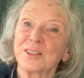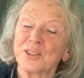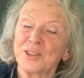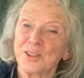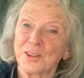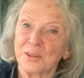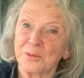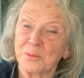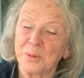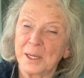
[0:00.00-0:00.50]

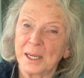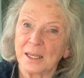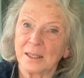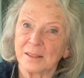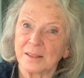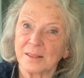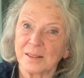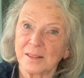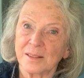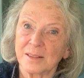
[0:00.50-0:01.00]
to the
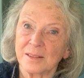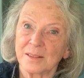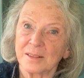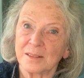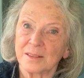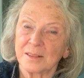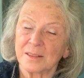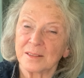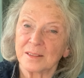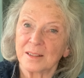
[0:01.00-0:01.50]
wings
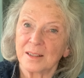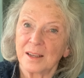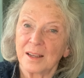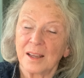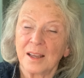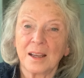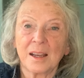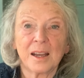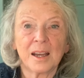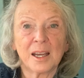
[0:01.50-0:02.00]

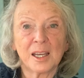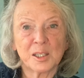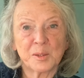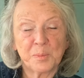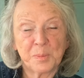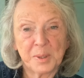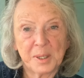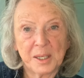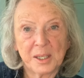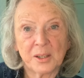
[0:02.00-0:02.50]
had
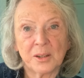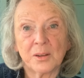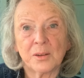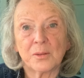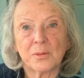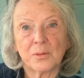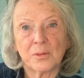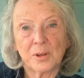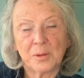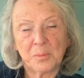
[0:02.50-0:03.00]
been
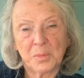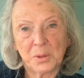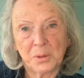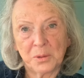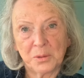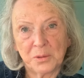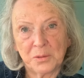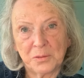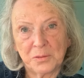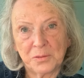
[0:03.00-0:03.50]

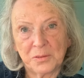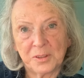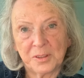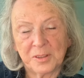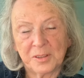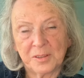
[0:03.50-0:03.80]
removed.